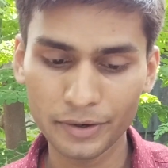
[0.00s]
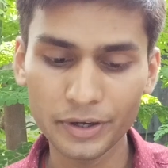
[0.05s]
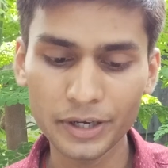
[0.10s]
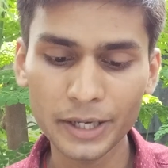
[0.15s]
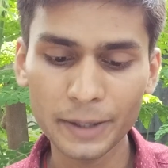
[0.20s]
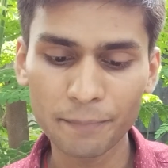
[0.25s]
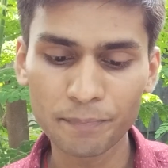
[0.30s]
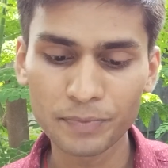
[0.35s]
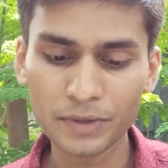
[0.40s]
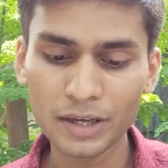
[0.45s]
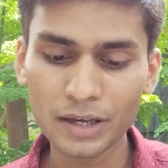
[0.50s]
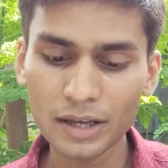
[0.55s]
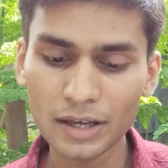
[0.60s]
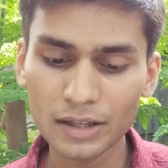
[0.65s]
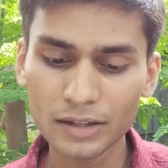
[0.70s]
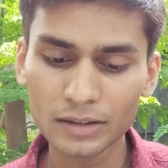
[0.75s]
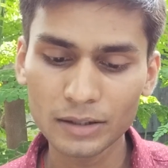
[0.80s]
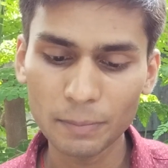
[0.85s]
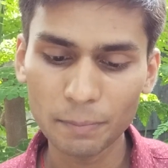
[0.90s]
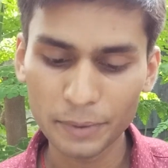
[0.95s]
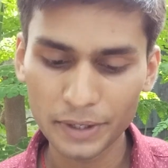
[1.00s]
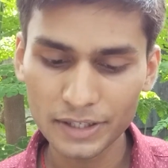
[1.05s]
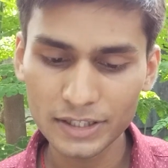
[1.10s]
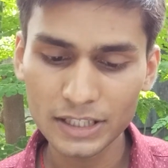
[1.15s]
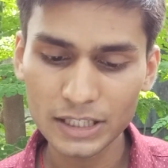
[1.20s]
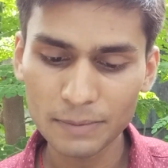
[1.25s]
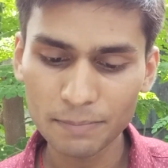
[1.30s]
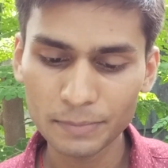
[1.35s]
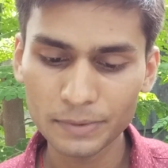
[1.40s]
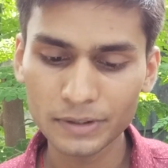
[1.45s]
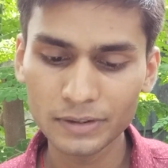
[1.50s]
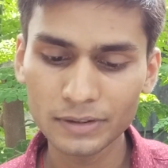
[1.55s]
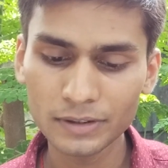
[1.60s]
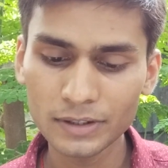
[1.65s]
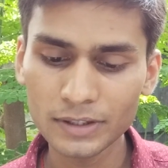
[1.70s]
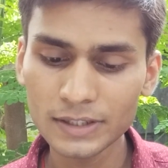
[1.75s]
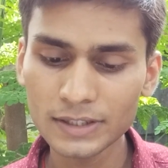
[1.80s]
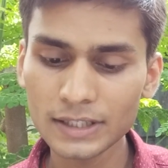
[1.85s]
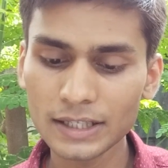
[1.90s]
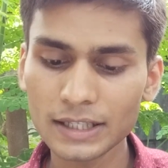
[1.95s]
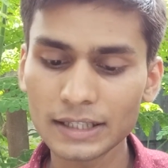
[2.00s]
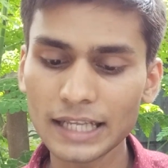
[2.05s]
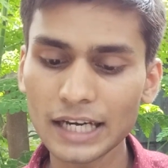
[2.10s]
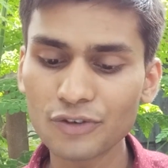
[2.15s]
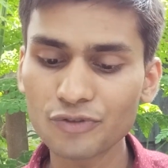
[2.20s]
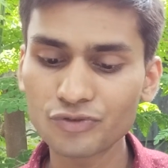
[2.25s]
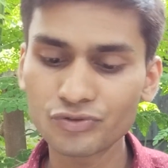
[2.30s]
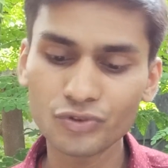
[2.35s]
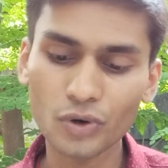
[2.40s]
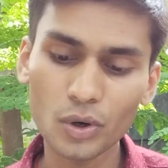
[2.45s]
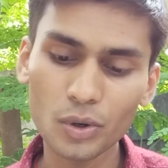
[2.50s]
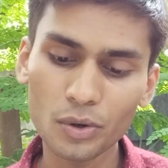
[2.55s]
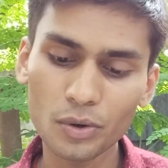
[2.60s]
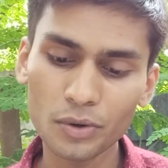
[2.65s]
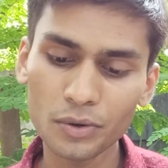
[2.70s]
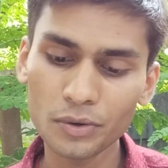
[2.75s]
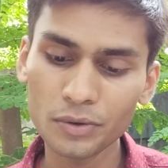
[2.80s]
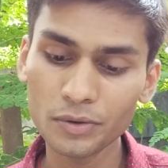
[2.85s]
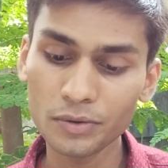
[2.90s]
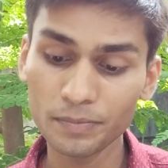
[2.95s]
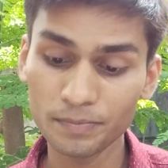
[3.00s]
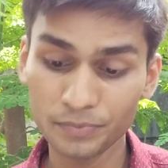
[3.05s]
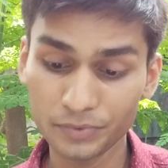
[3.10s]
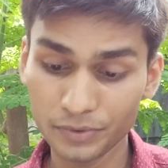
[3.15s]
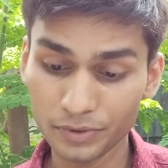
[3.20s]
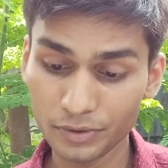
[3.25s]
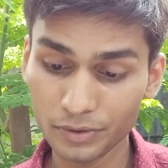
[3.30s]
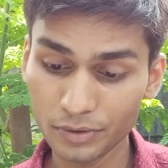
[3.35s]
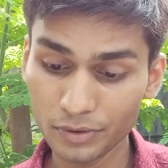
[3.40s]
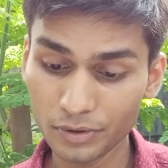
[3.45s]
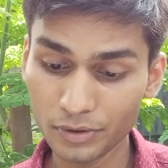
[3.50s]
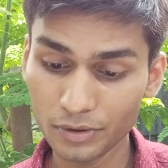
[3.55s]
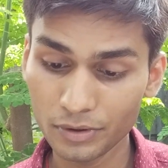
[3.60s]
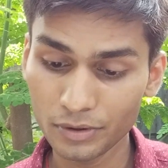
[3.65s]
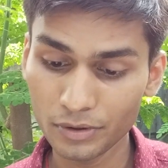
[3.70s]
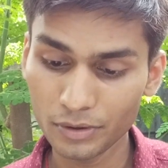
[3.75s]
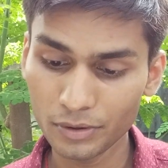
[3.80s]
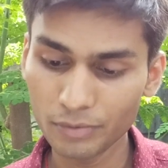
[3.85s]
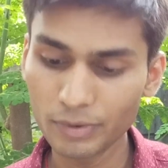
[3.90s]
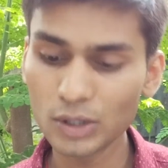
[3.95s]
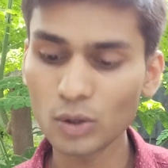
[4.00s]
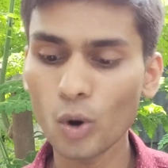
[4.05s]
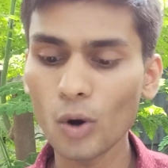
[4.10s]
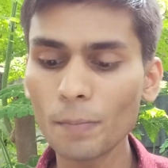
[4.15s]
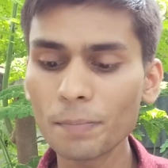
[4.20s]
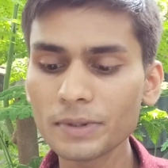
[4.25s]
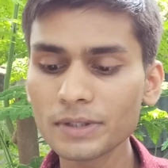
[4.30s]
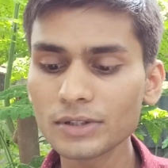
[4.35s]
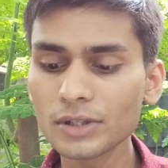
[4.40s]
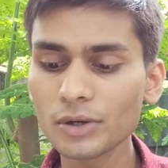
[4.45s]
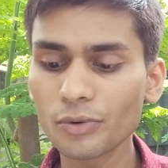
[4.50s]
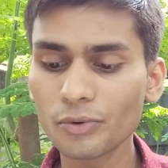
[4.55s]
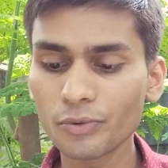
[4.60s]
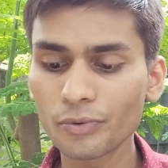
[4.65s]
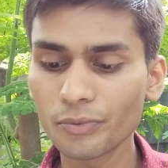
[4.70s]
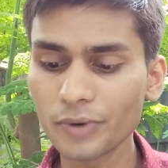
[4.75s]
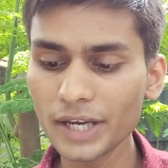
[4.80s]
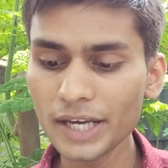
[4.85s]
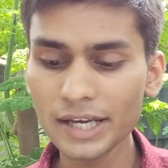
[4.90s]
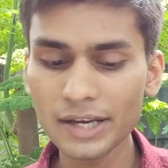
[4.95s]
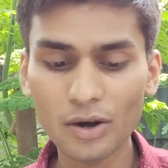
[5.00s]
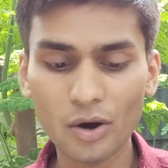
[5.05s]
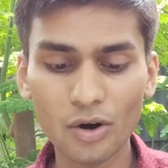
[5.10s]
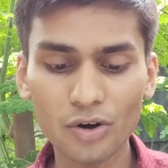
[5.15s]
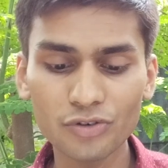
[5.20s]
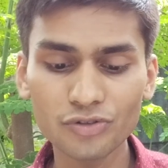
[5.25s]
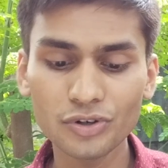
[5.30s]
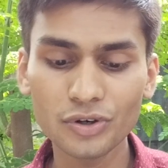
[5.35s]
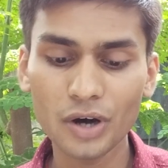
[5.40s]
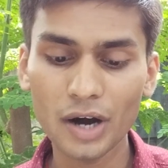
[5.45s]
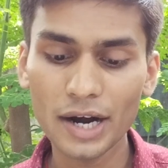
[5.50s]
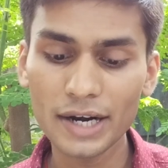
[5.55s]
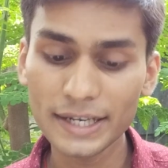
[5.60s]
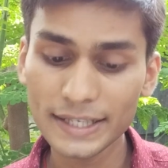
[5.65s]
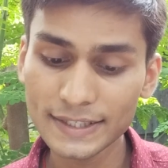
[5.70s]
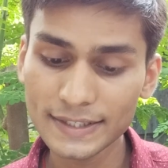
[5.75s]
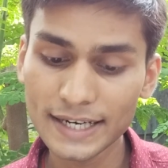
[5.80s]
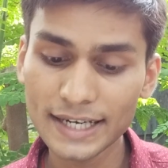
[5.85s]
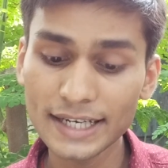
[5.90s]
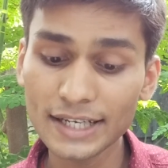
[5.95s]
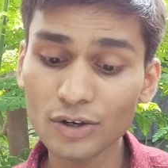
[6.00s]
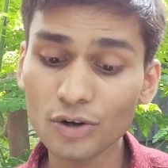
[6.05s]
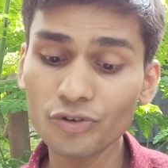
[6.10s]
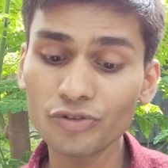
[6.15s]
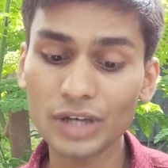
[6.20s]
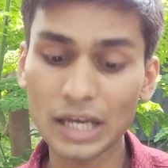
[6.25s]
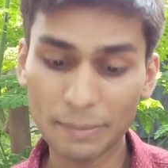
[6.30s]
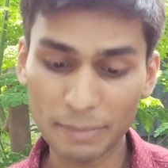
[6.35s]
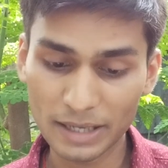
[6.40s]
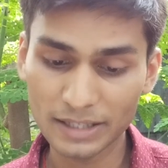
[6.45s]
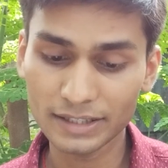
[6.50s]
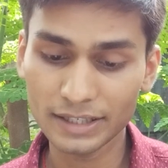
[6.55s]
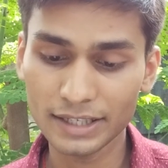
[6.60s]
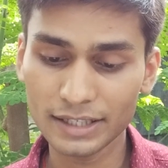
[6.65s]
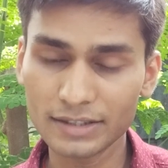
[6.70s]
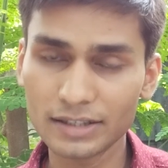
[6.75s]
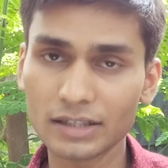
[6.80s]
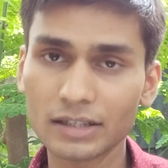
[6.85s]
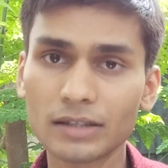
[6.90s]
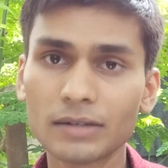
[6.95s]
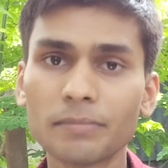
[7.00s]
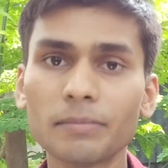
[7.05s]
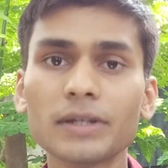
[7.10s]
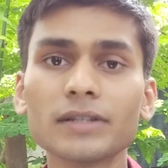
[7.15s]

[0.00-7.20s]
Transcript: Okay, the principles that follow will open the way of understanding of imagination.